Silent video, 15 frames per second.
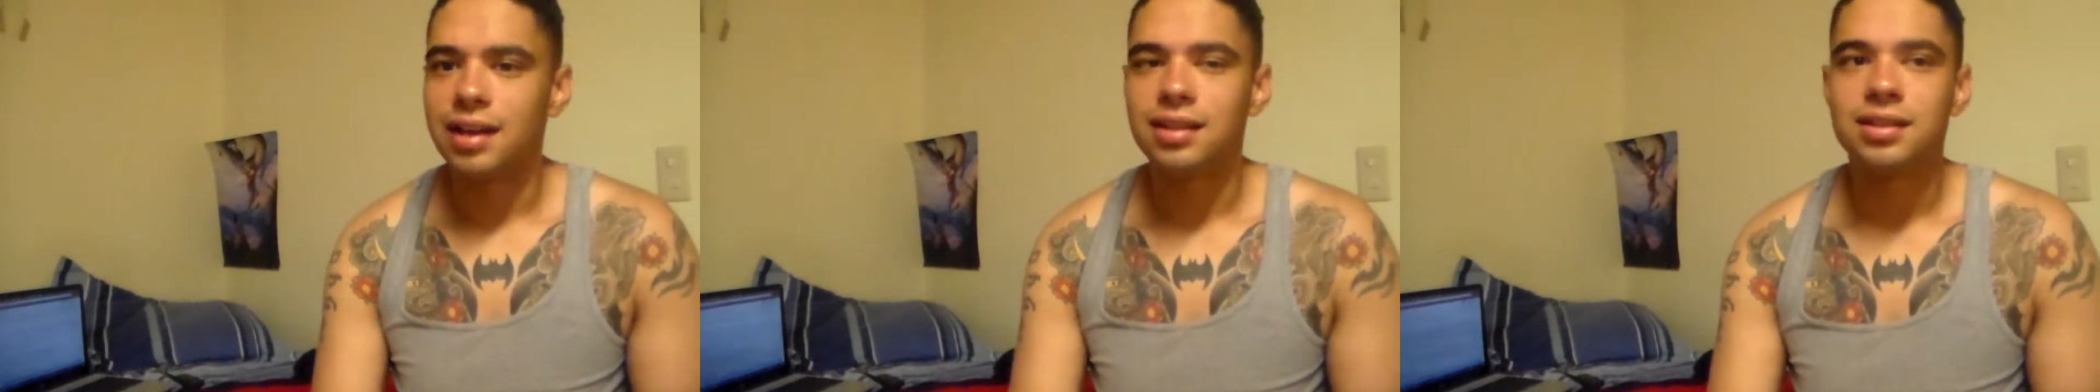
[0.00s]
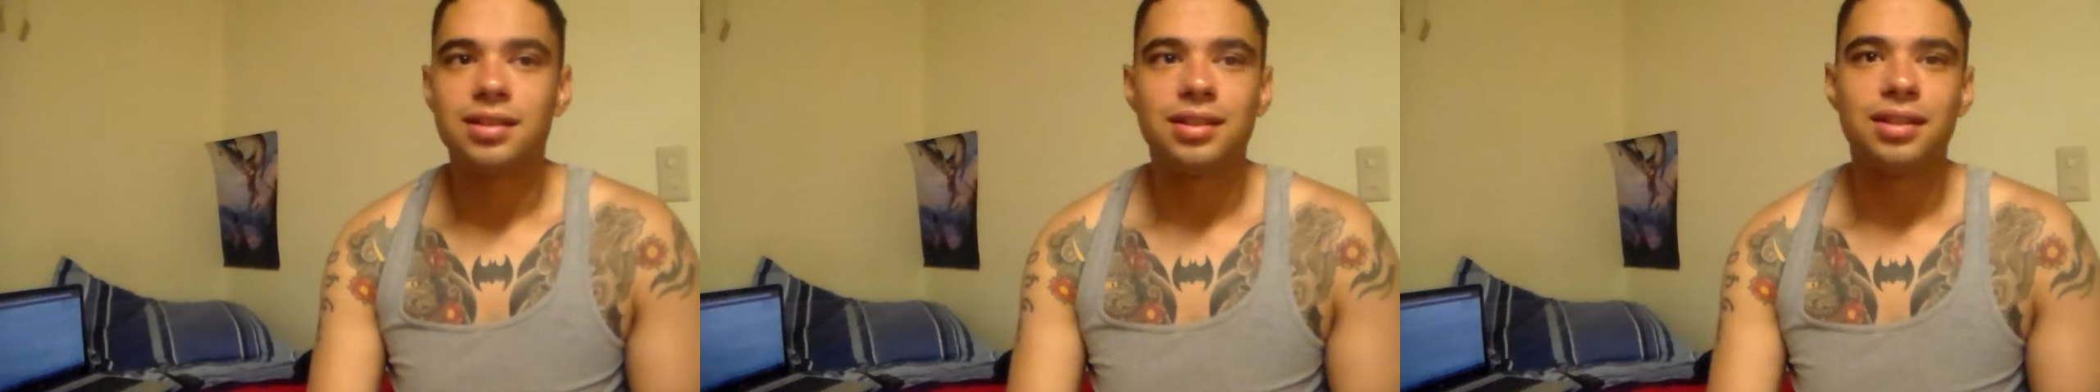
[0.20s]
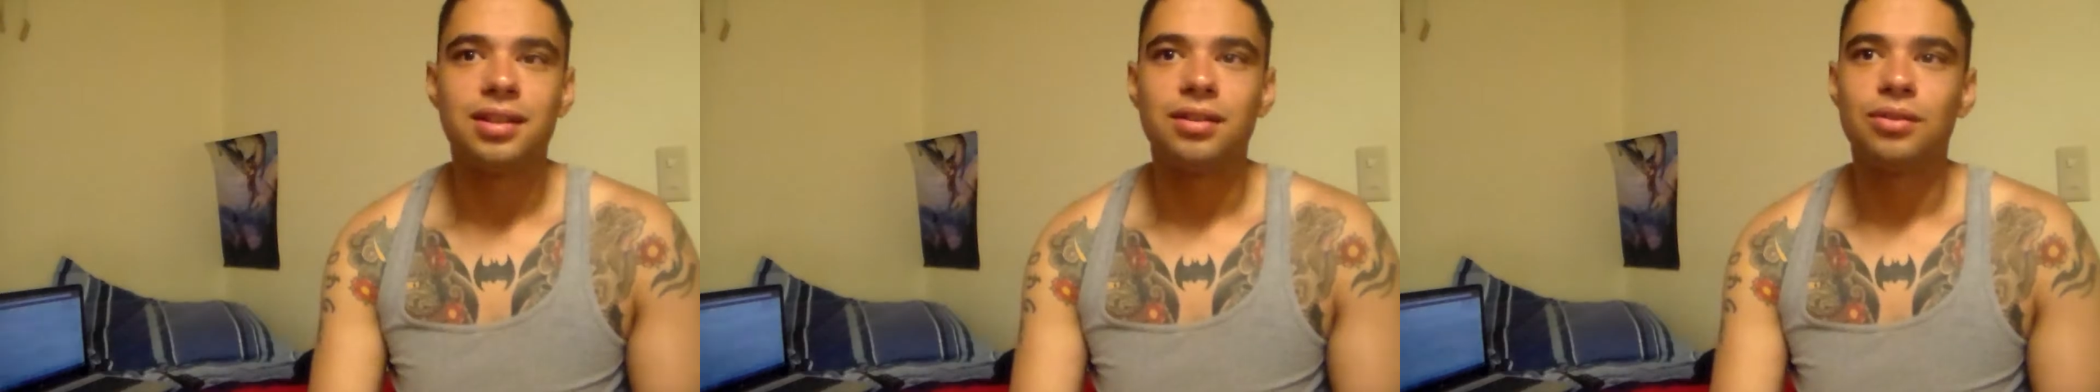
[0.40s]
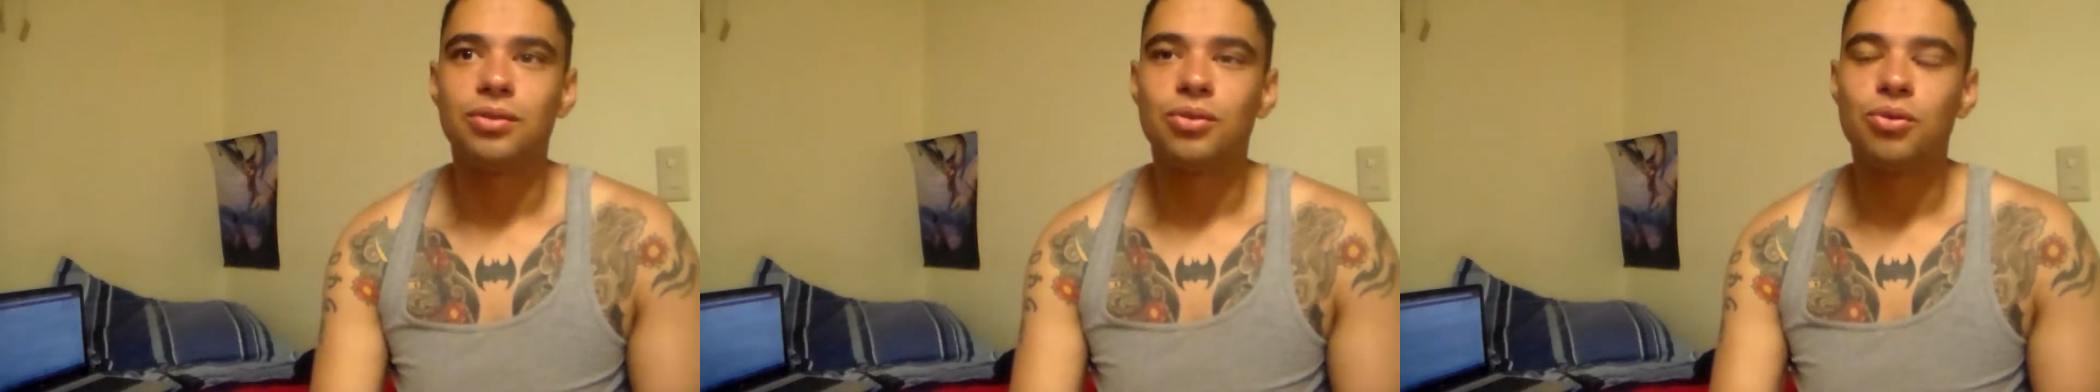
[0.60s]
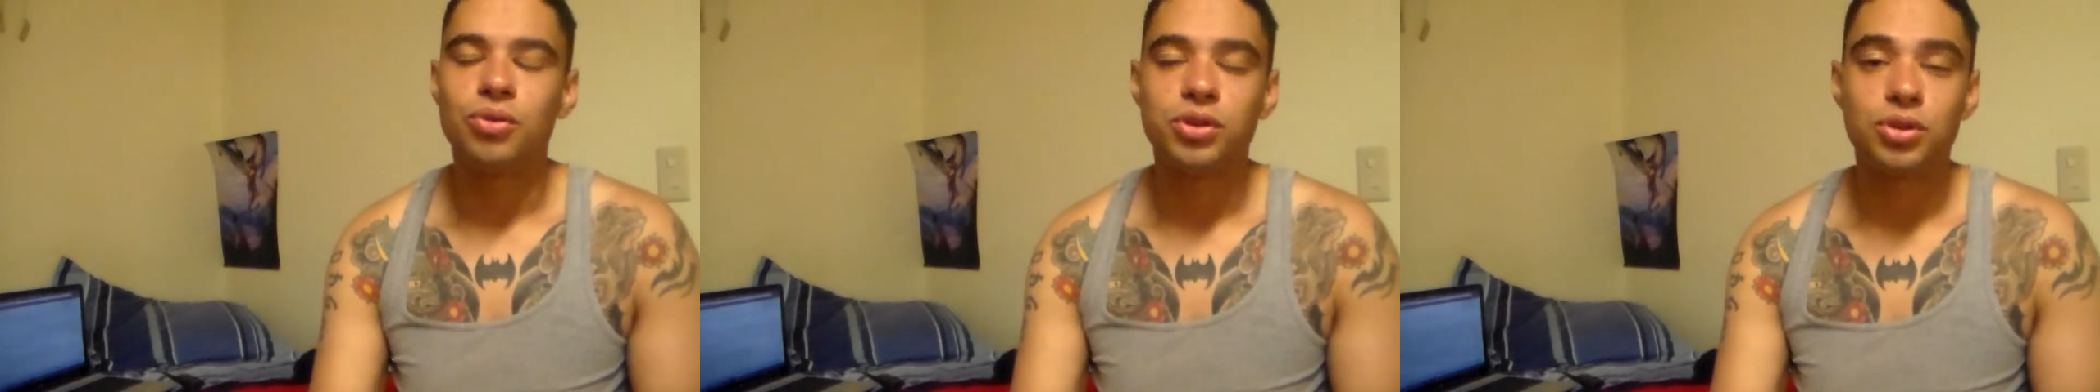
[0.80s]
18
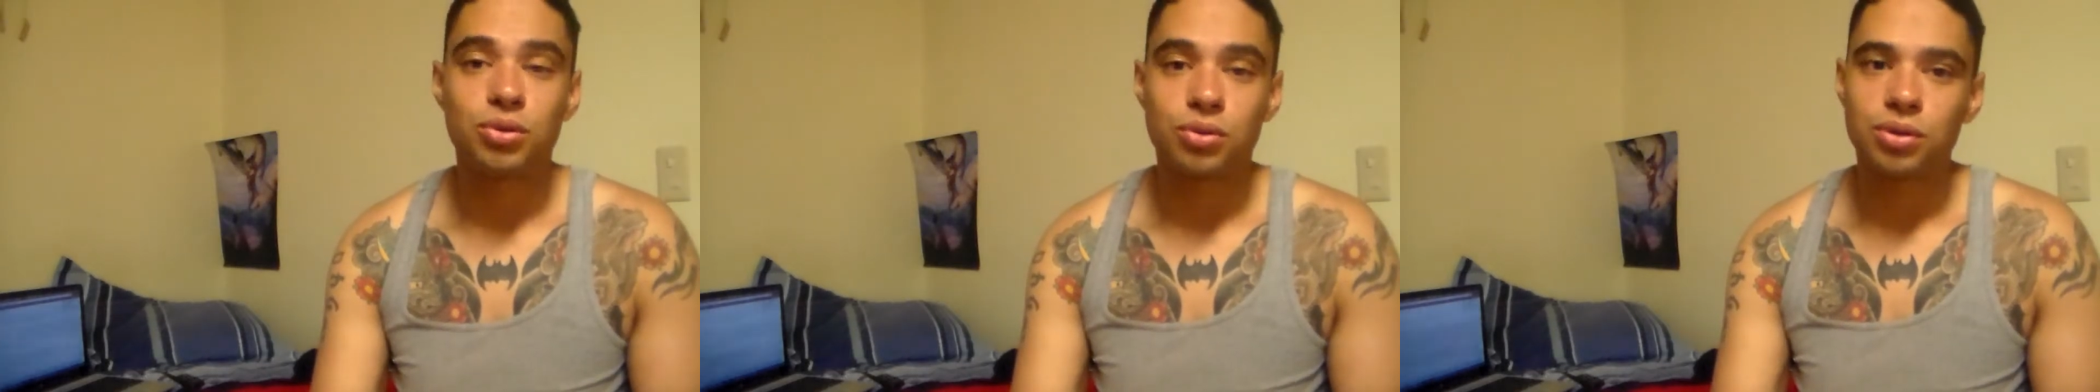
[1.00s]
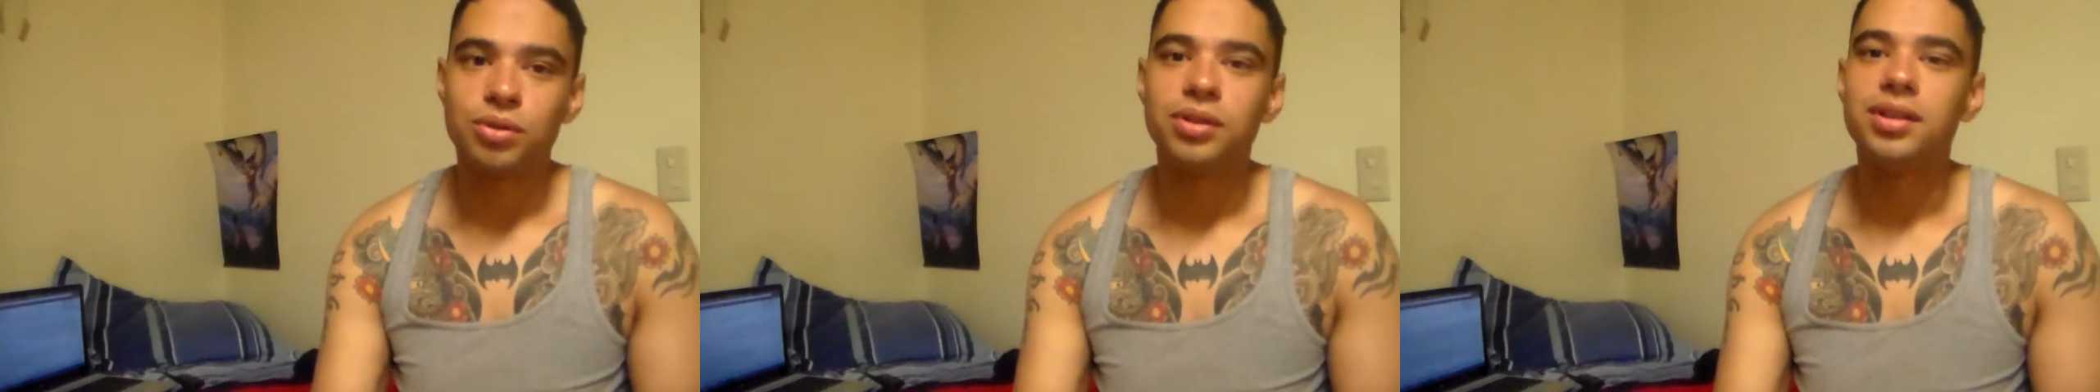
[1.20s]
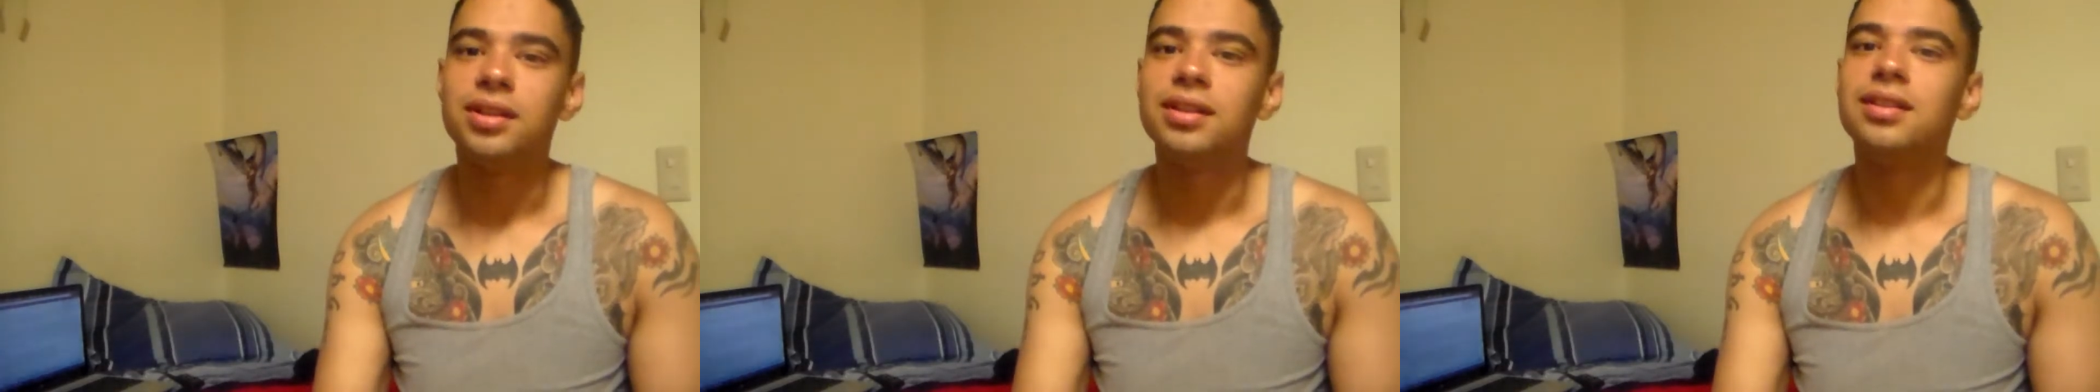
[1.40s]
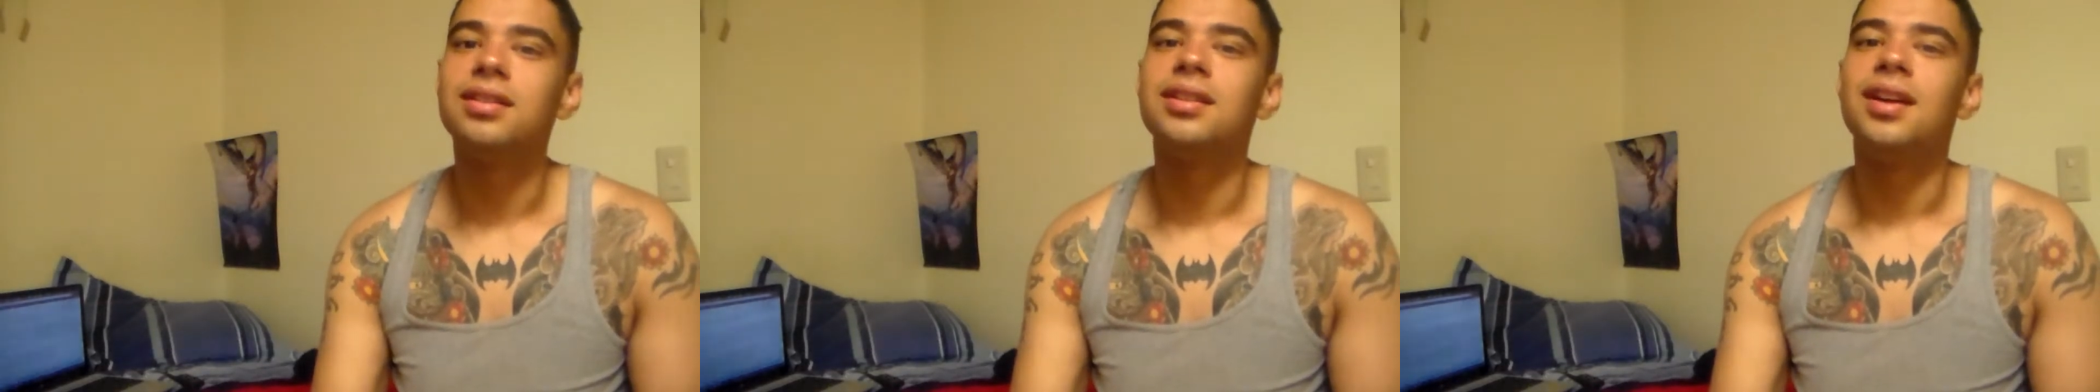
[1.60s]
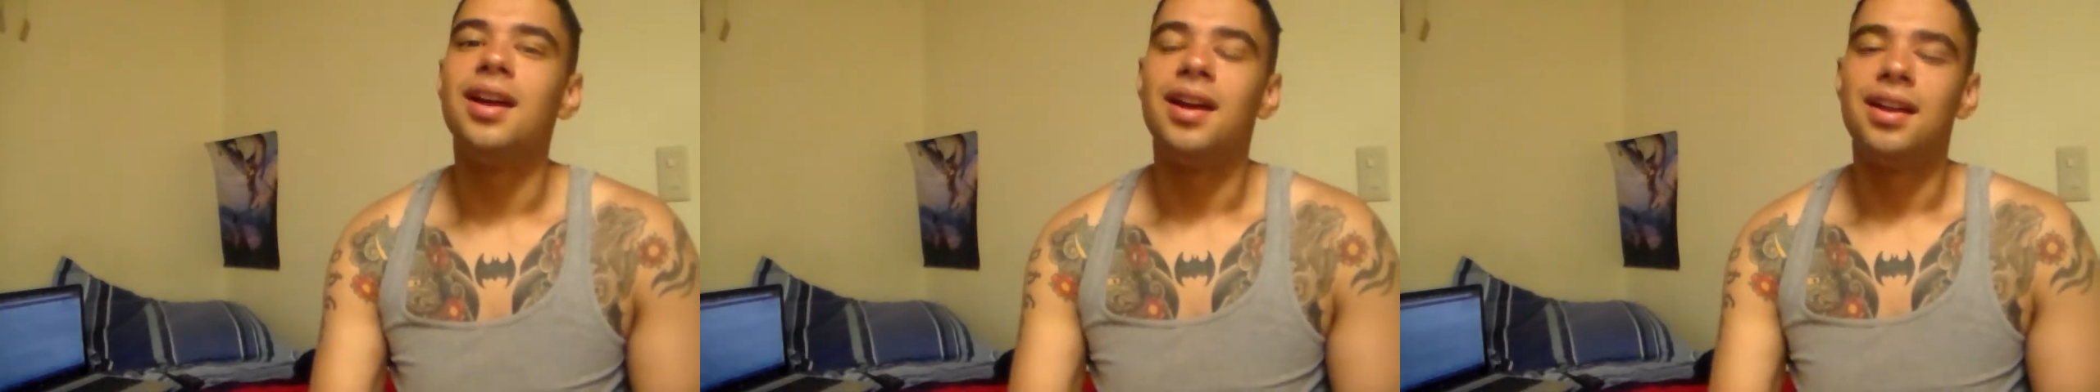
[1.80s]
quadrillion